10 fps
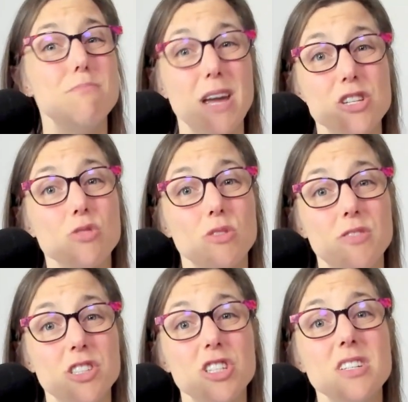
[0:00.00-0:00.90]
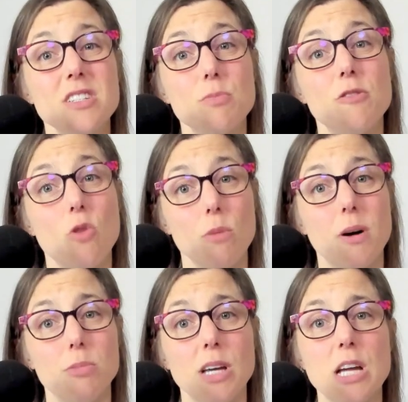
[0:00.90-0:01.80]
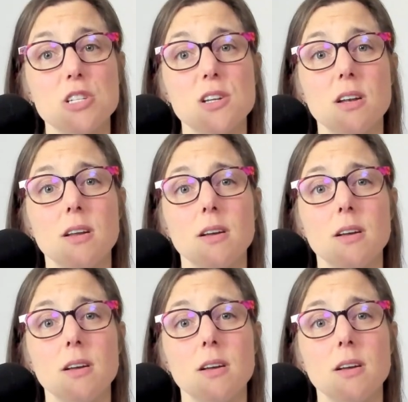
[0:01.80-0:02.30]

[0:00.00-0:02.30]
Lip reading: major revisions before publication.